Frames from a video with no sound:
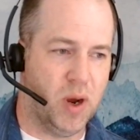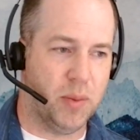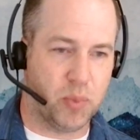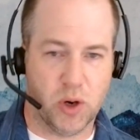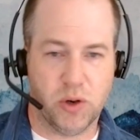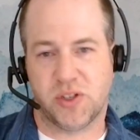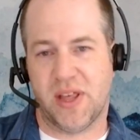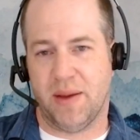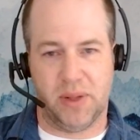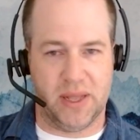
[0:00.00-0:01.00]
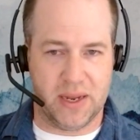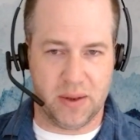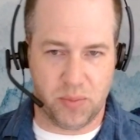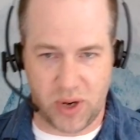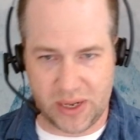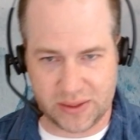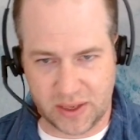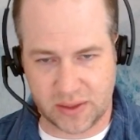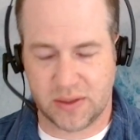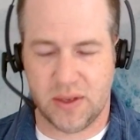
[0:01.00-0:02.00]
approach that planning
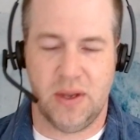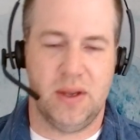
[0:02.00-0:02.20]
process.